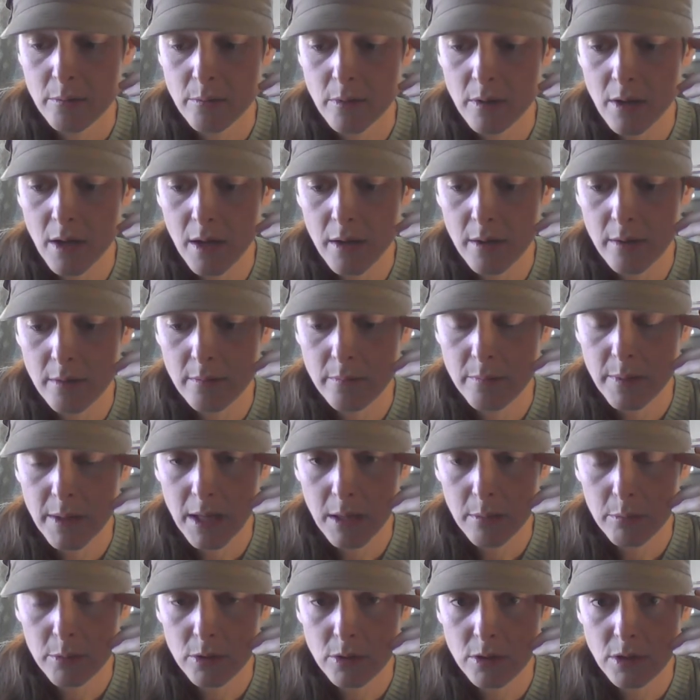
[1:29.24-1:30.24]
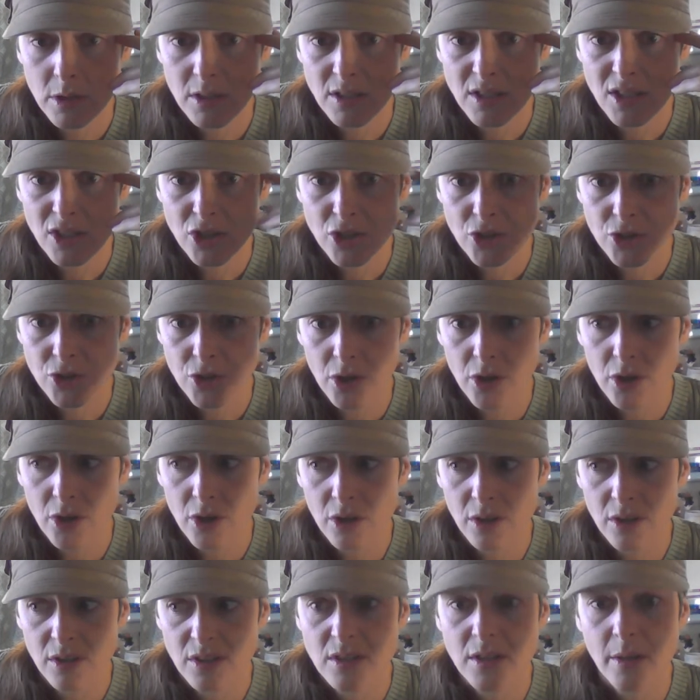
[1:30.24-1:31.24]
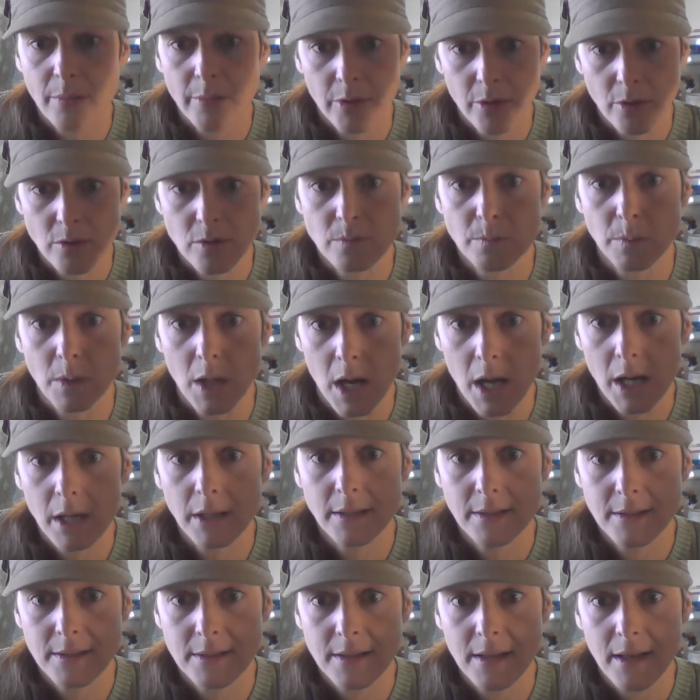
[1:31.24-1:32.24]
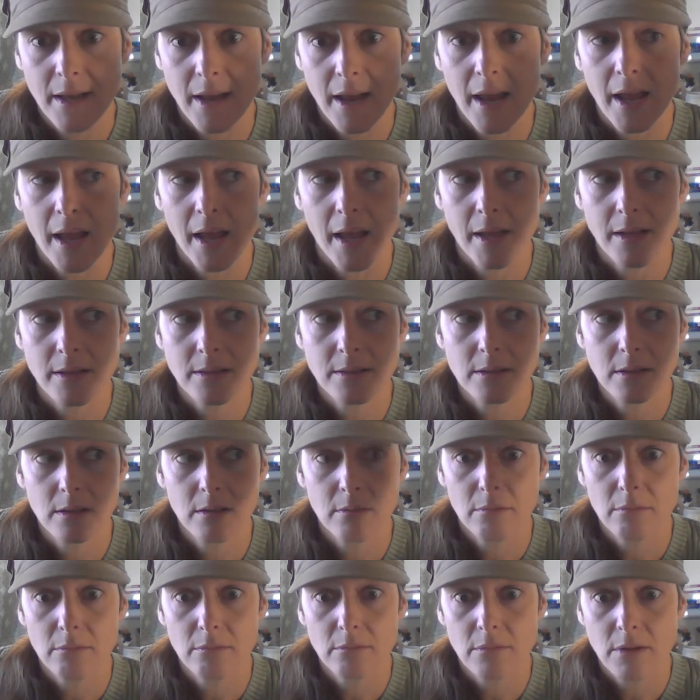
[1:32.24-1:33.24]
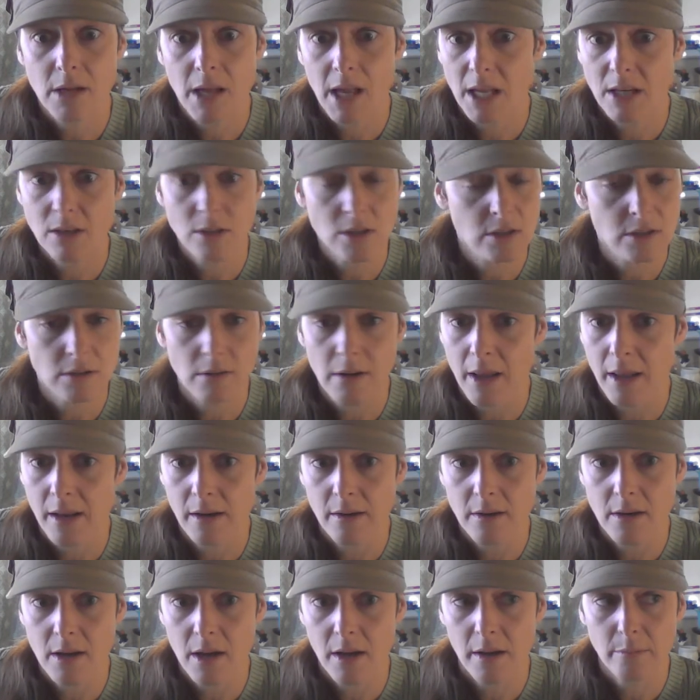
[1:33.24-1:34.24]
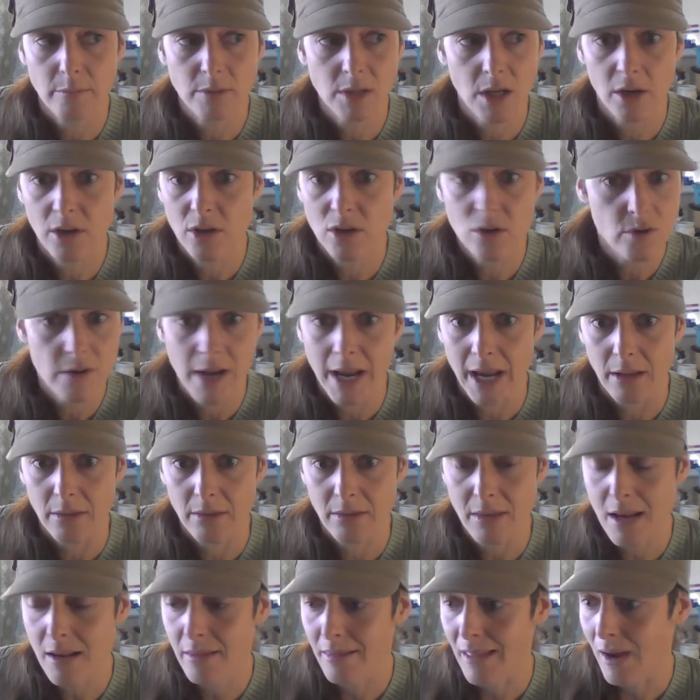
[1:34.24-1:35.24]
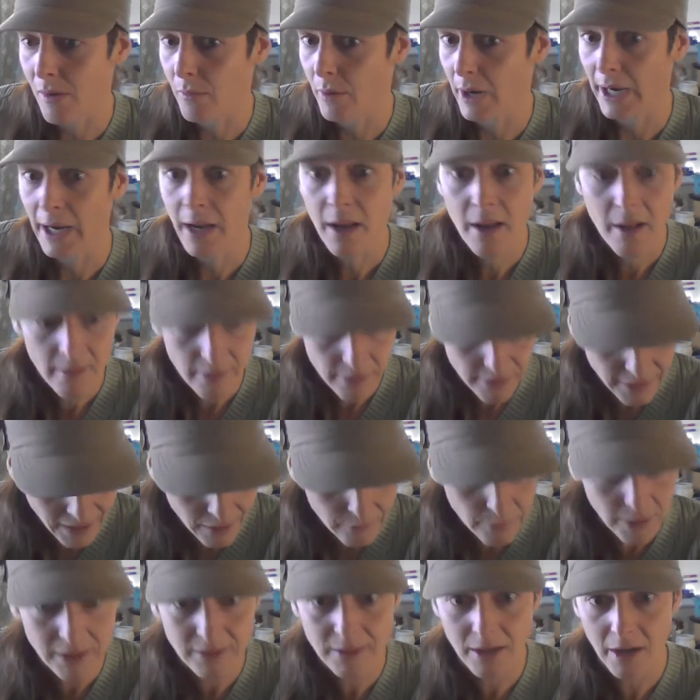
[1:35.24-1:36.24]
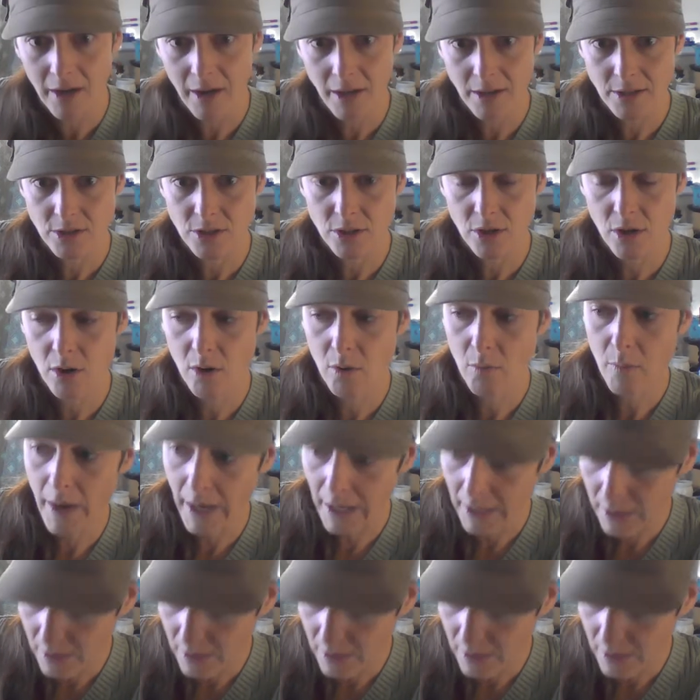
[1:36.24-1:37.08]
uh, be able to discern some of those blocks and and and um, tell you you can't think that way. That right there has to go away.